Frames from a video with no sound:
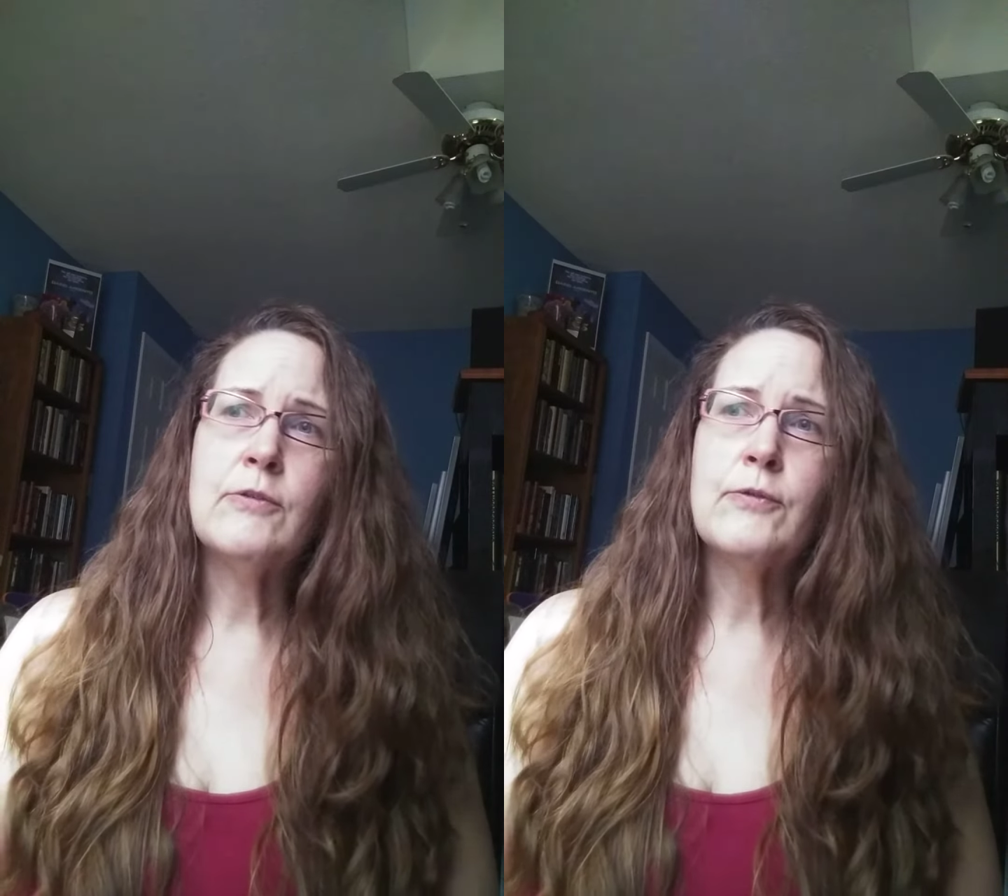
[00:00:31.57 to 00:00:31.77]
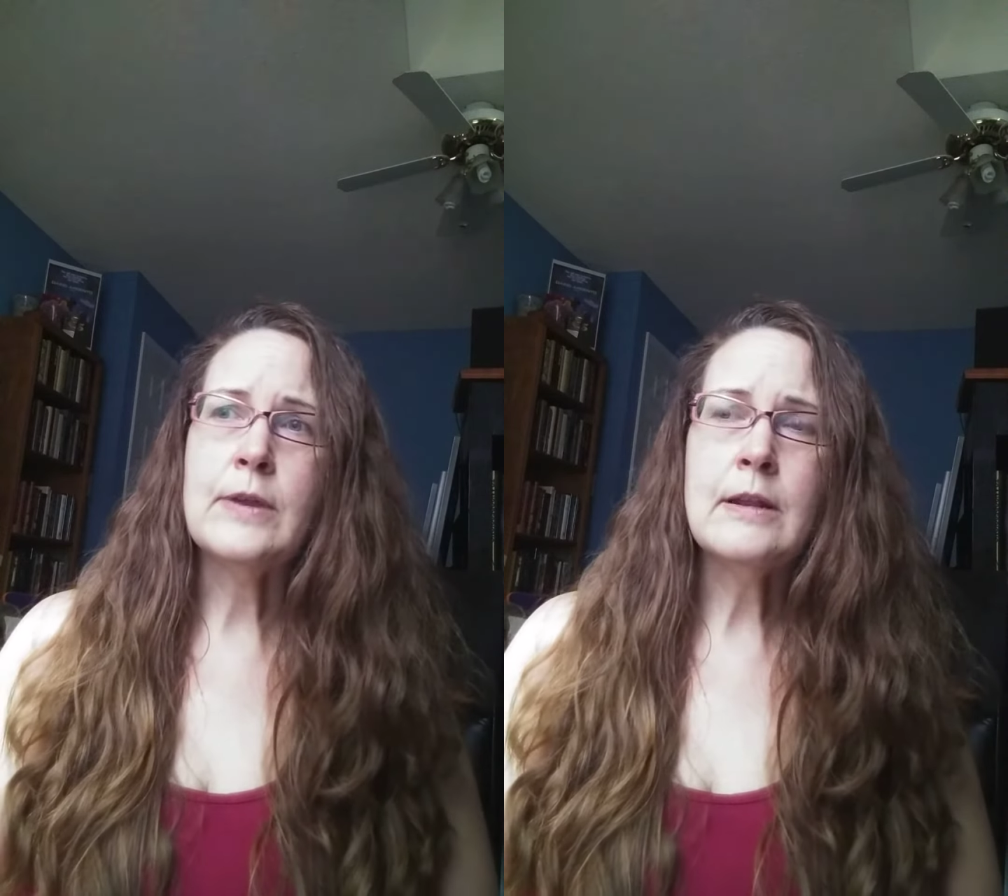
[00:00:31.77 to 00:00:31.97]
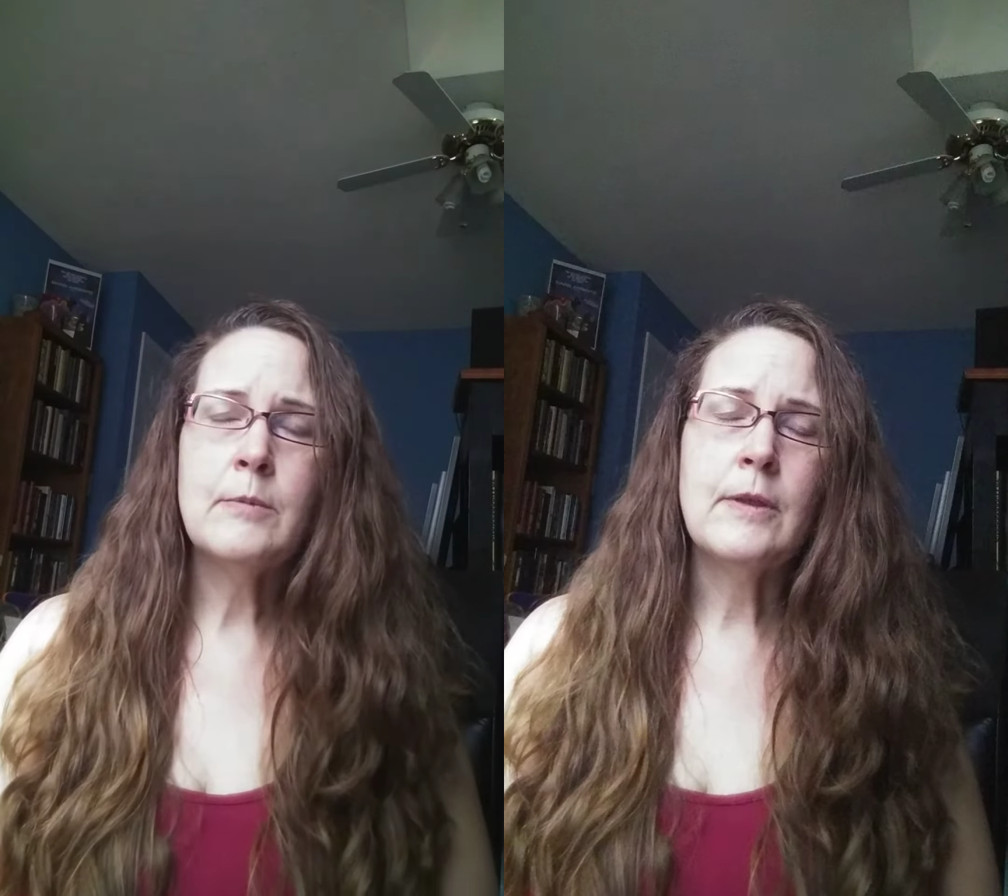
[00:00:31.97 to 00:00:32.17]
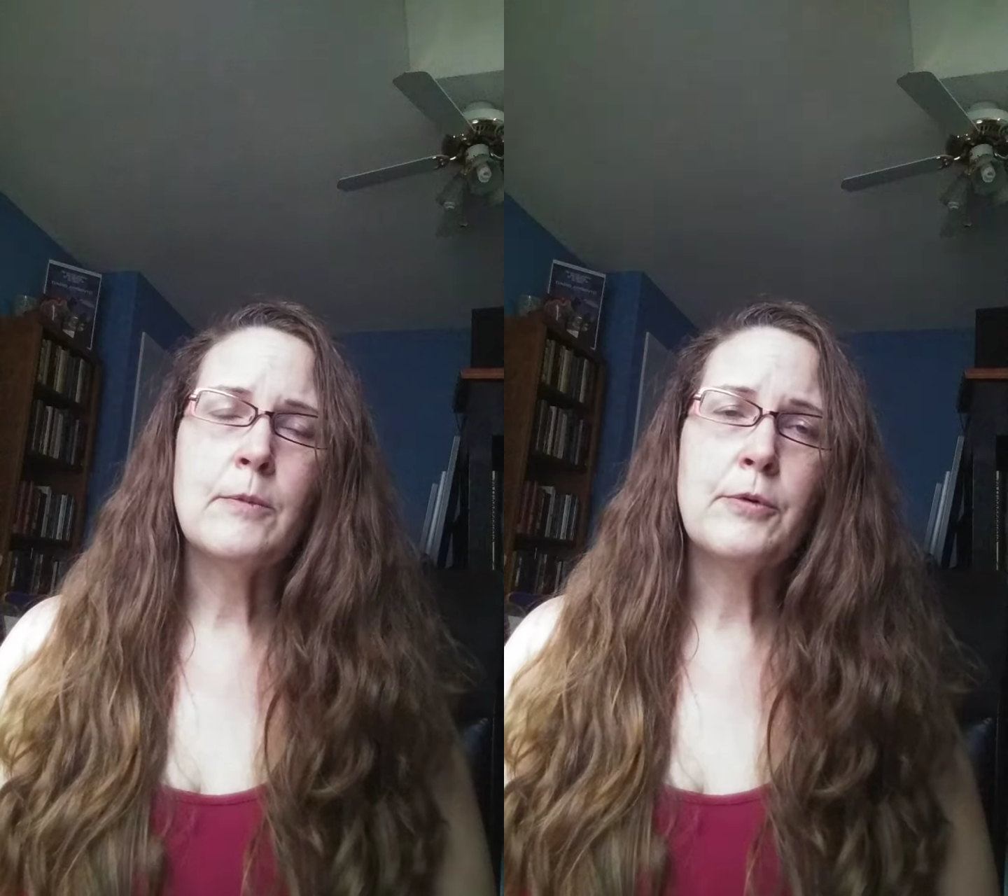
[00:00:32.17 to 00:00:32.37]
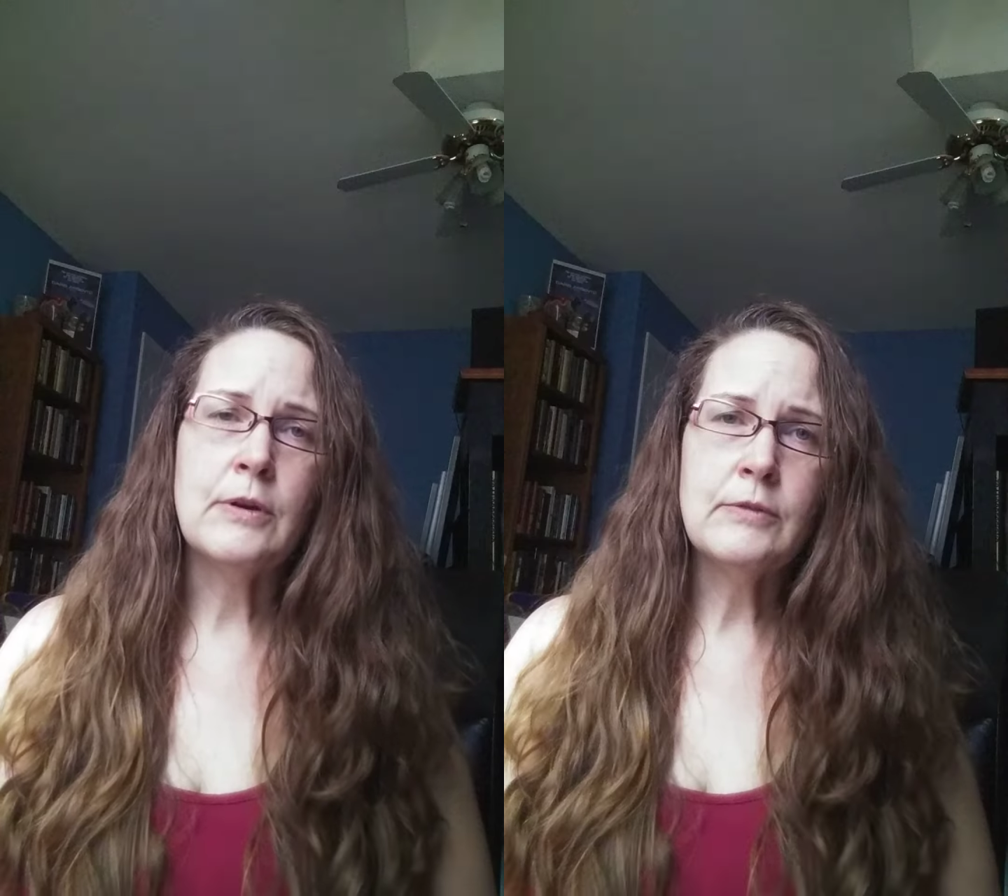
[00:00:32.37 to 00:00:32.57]
freedom and the
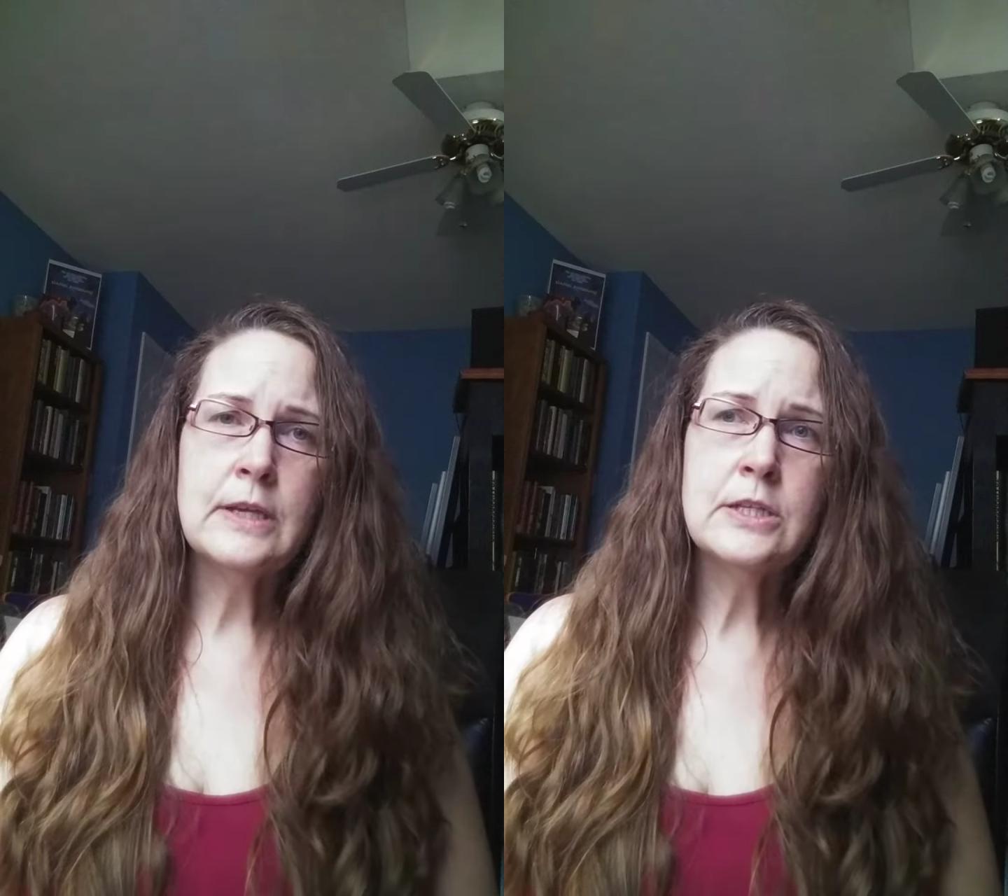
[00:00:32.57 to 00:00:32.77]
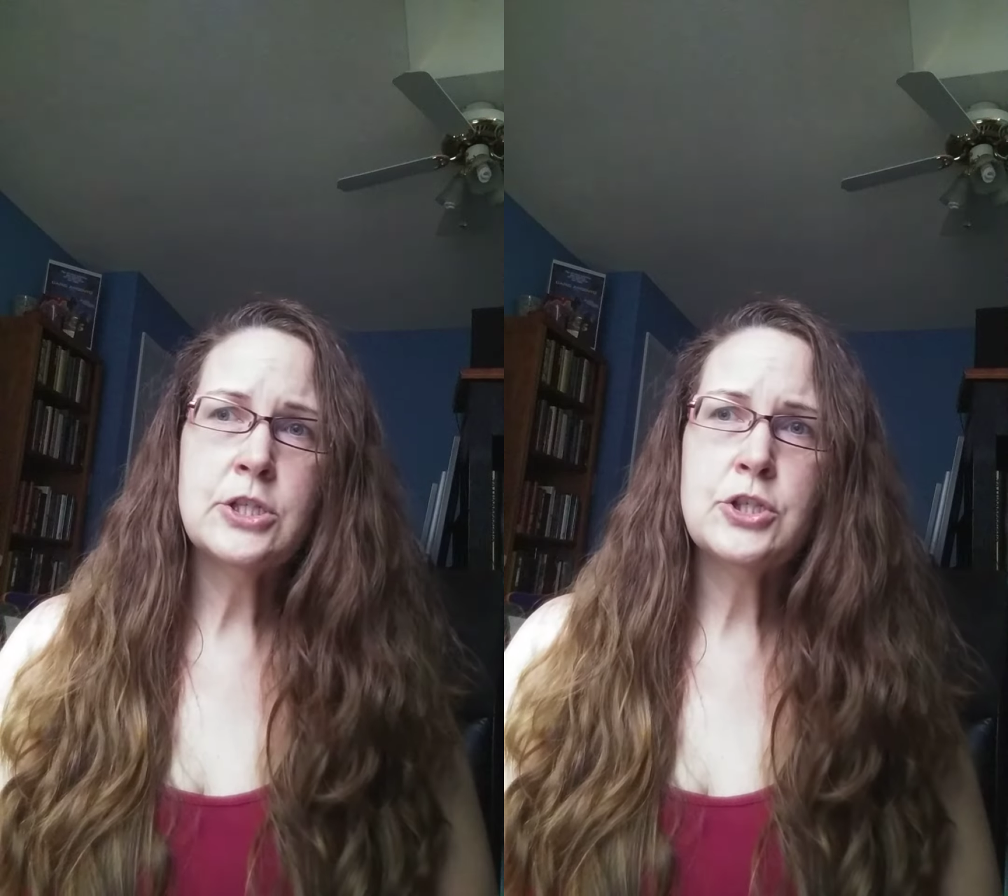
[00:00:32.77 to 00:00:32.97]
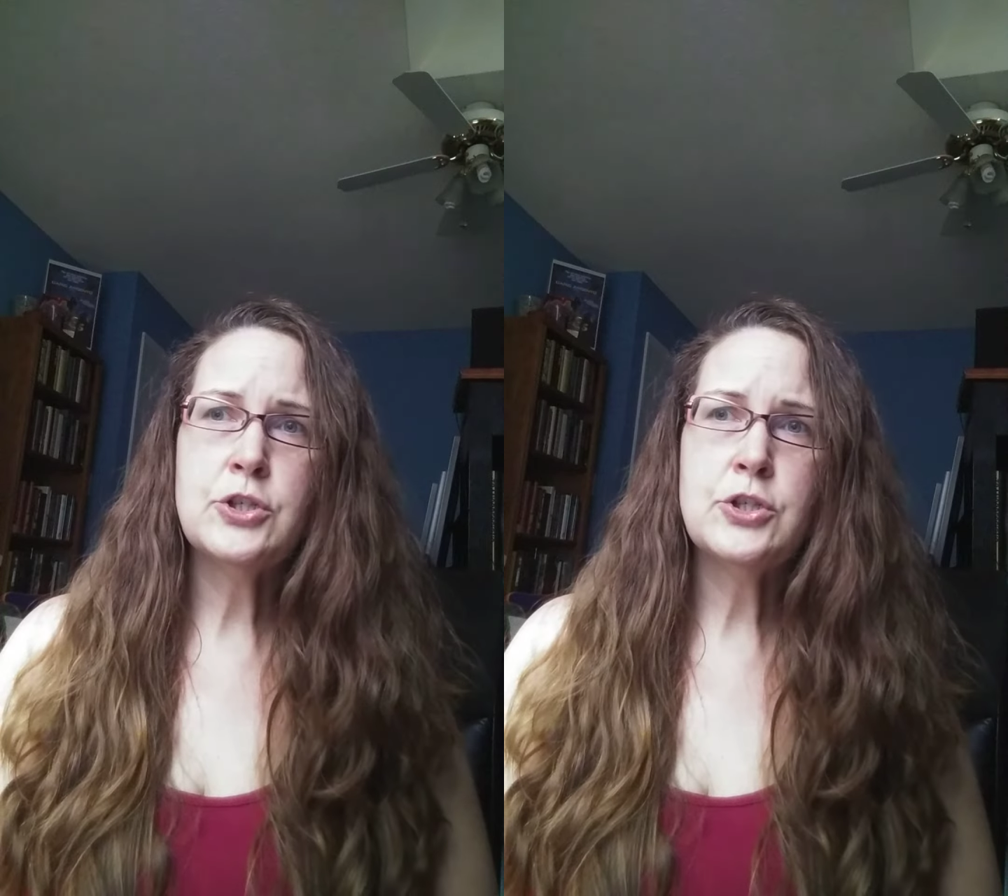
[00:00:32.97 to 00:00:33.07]
privilege